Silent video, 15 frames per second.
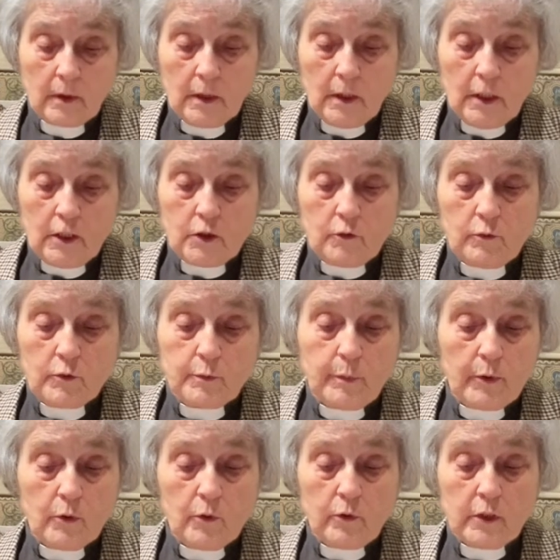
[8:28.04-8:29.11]
She was
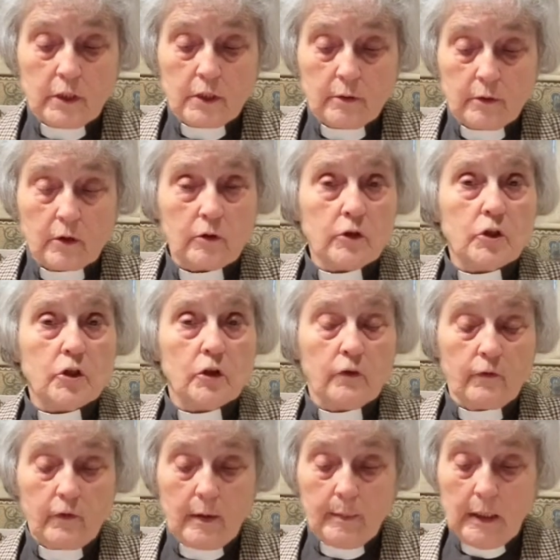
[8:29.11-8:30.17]
born into a Christian
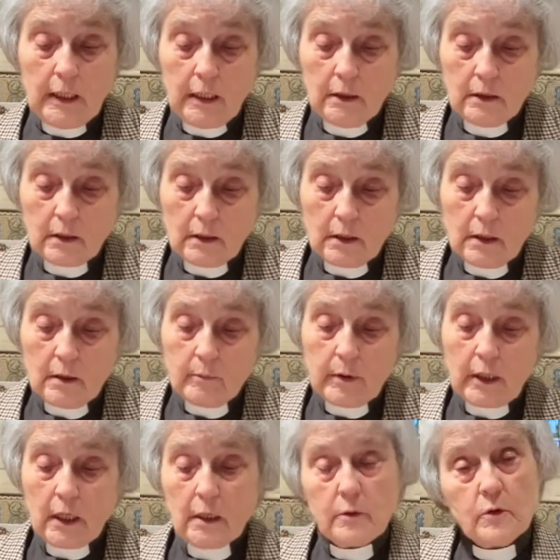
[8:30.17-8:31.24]
family, but
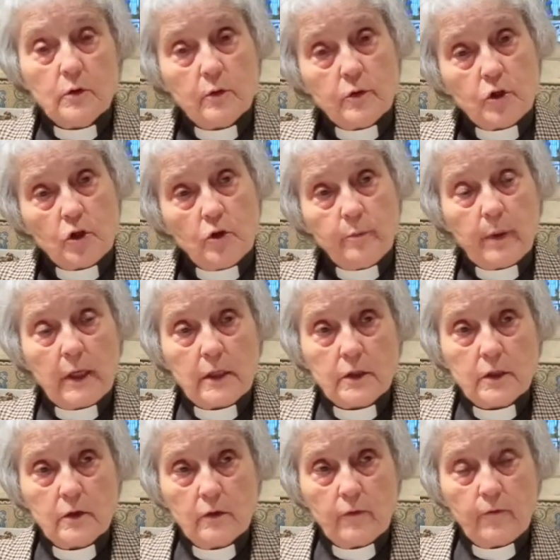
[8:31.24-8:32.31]
came to a true
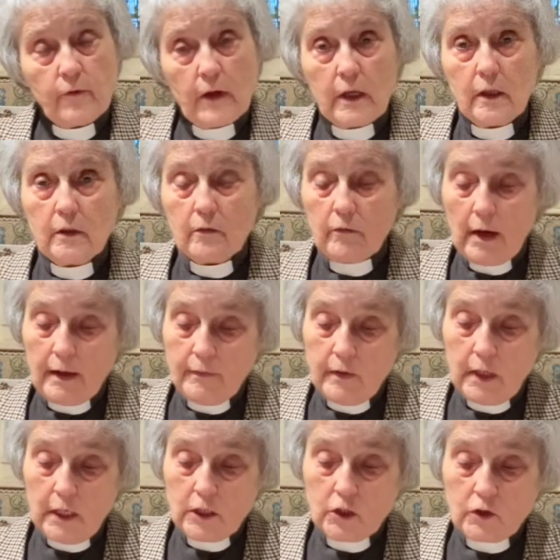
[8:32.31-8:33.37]
personal faith around the
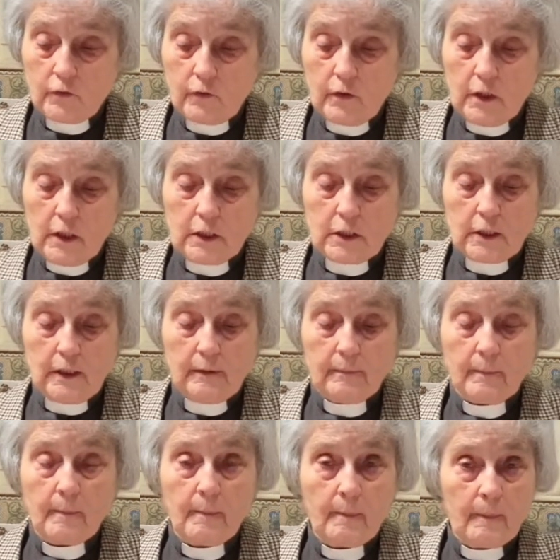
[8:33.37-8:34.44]
age of 30.
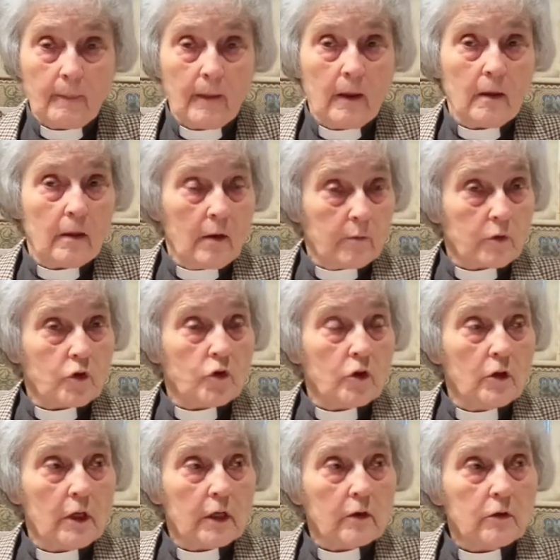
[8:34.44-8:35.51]
That was
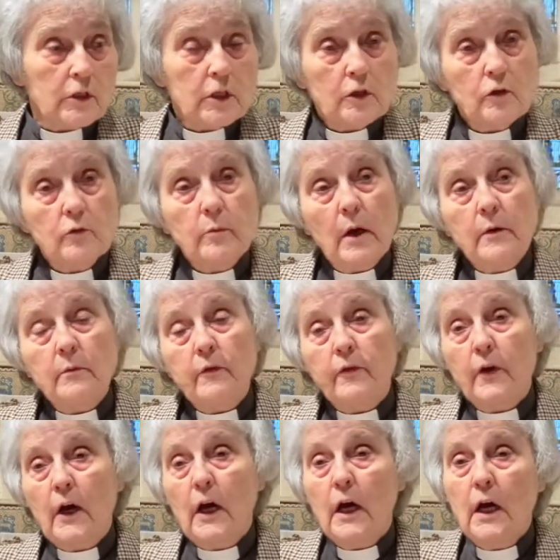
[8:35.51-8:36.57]
truly a critical moment for
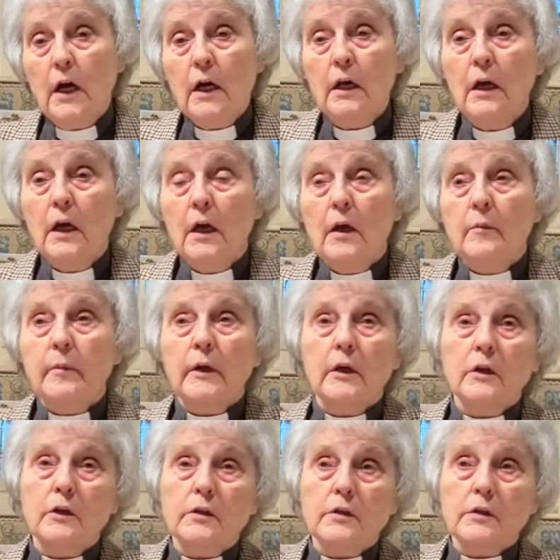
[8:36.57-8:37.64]
her
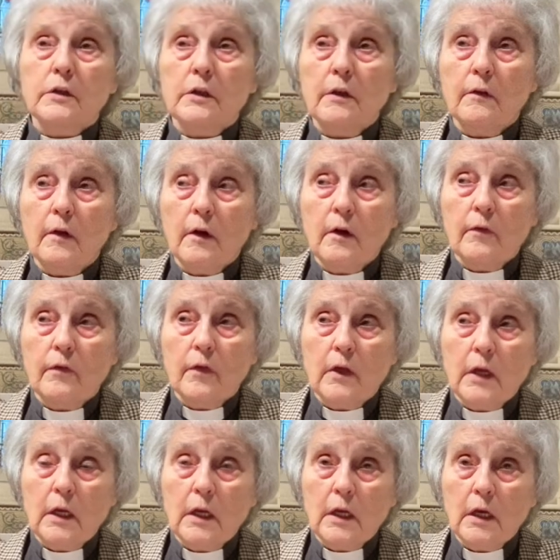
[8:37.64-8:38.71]
because of
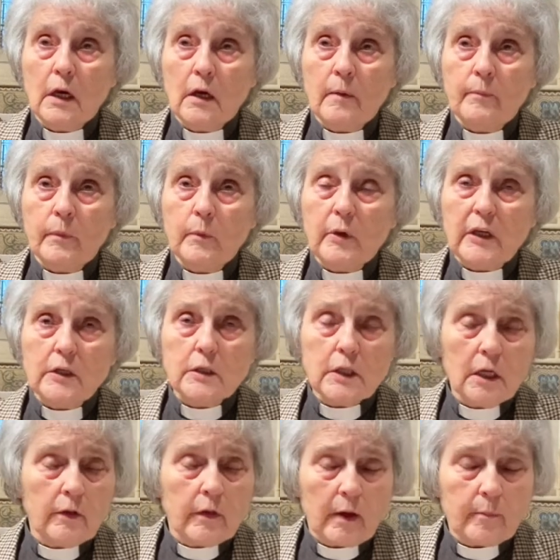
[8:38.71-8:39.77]
we can tell
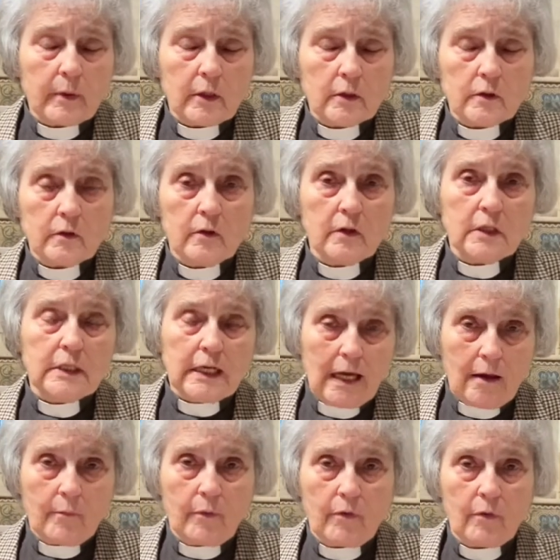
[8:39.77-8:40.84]
that because of the
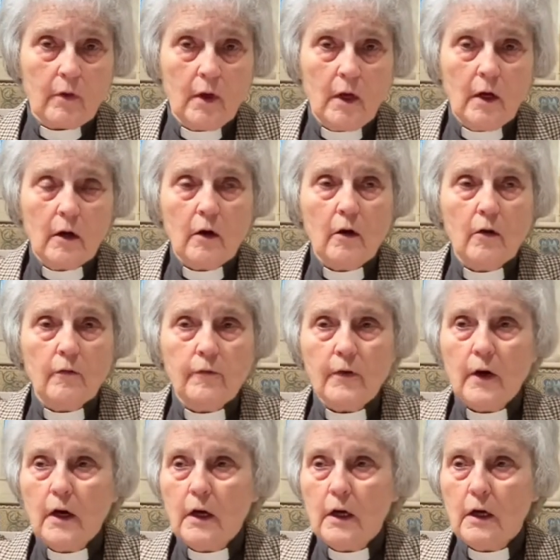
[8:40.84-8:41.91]
depth of
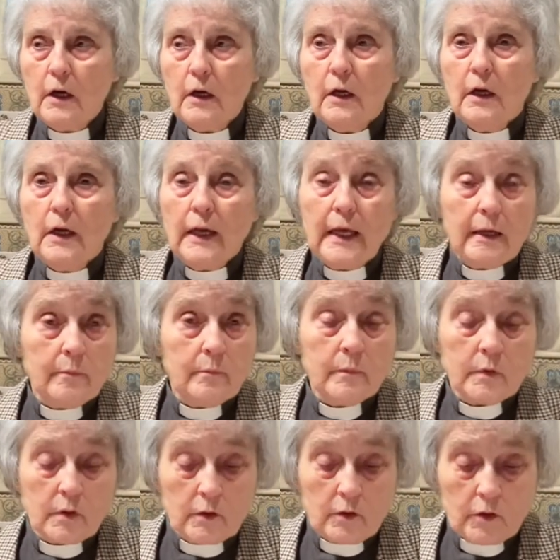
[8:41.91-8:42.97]
her
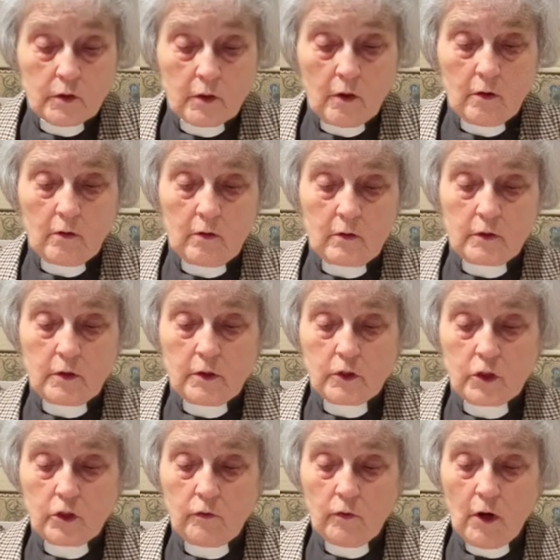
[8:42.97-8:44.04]
hymns and songs that
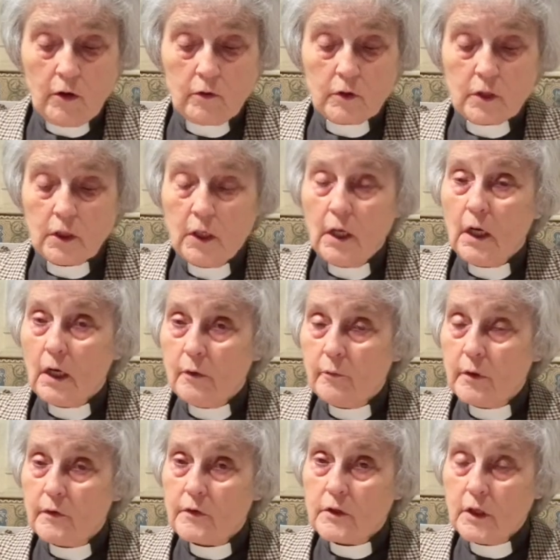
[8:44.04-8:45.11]
she wrote, and
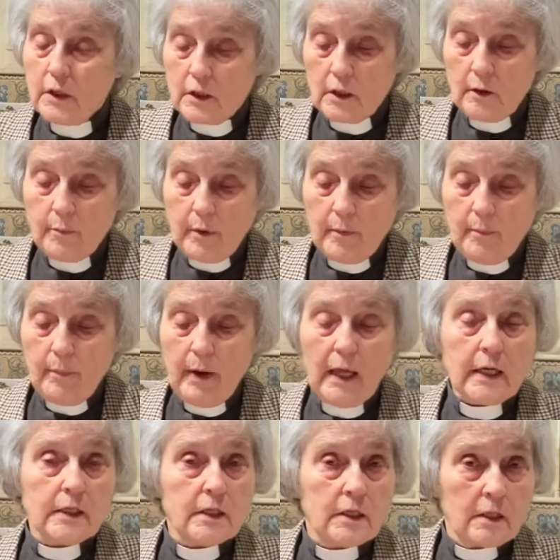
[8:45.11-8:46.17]
we've certainly been
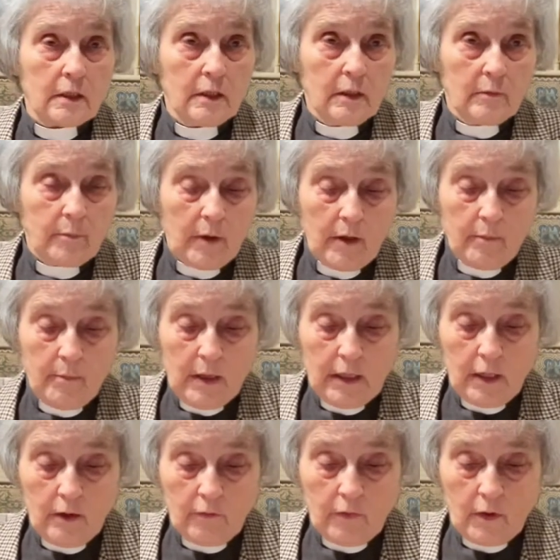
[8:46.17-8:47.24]
blessed by many
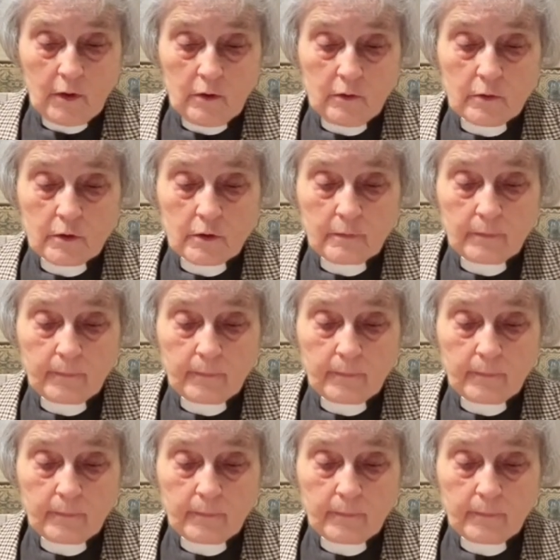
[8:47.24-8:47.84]
of those.